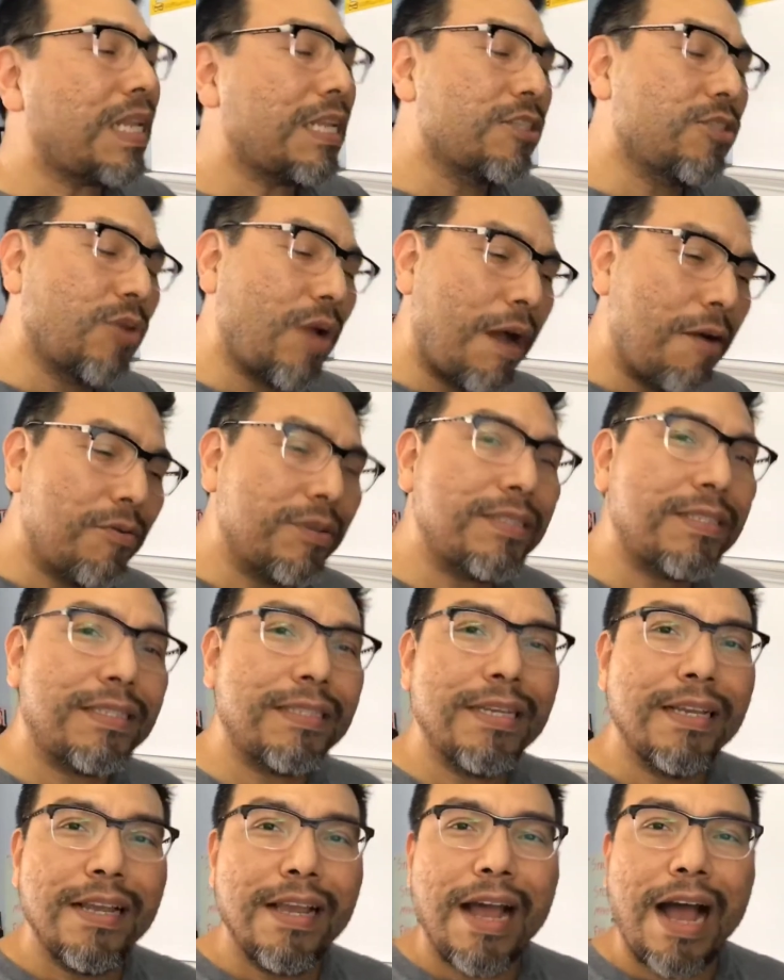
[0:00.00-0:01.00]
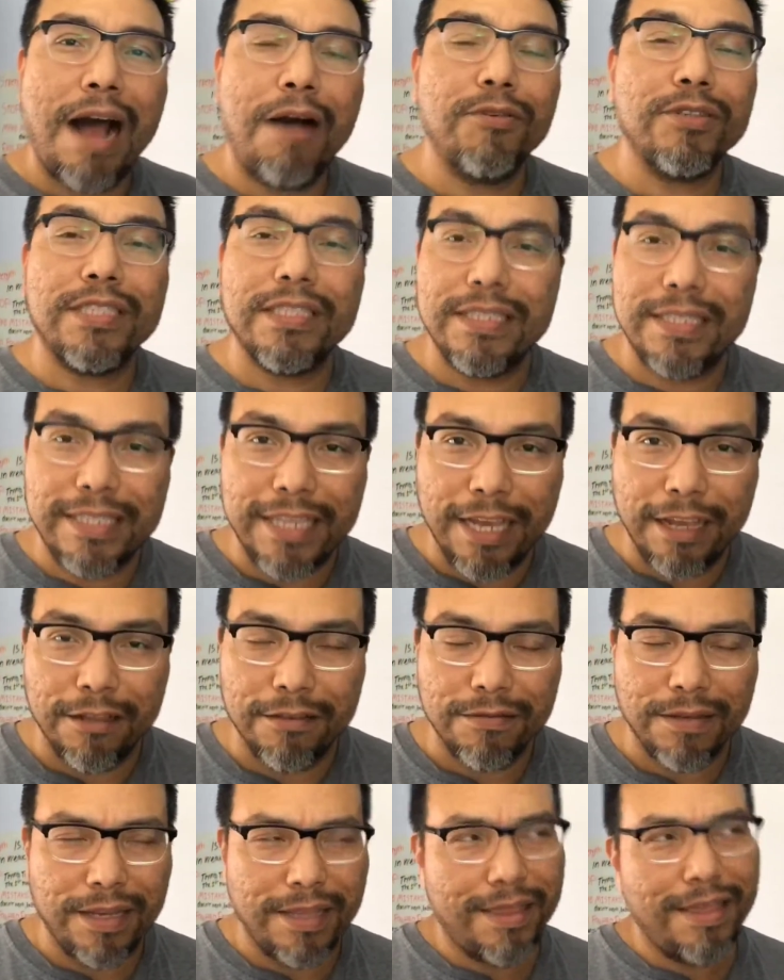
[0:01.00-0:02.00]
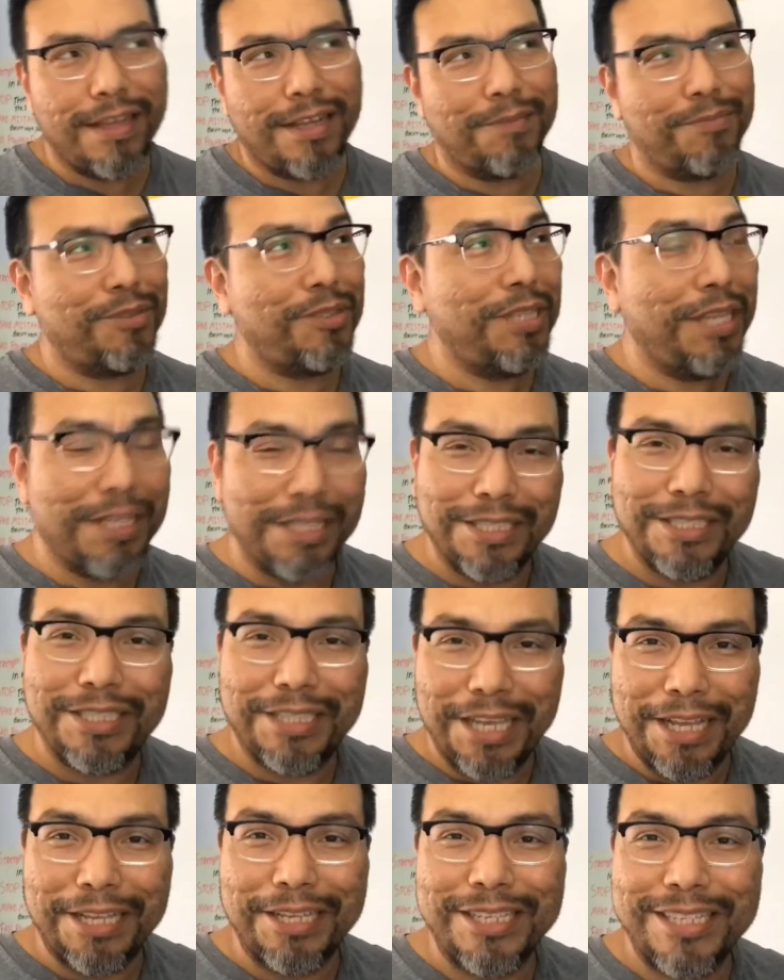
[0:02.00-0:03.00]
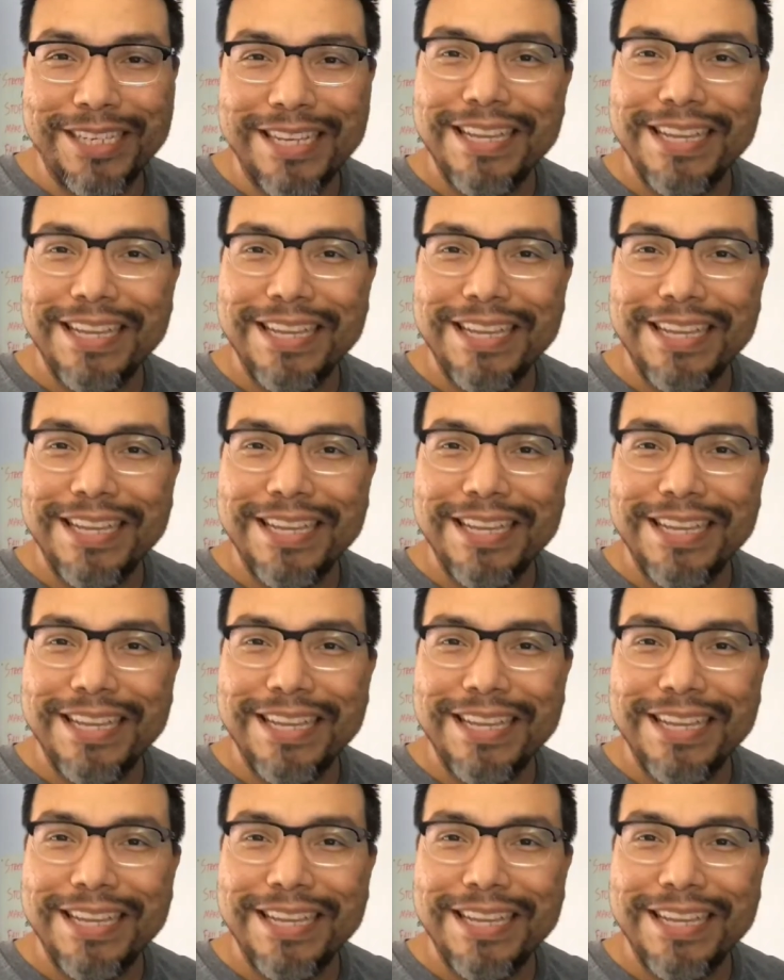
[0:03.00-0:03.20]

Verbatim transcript: So I was I was in sales. I think I'm still in sales,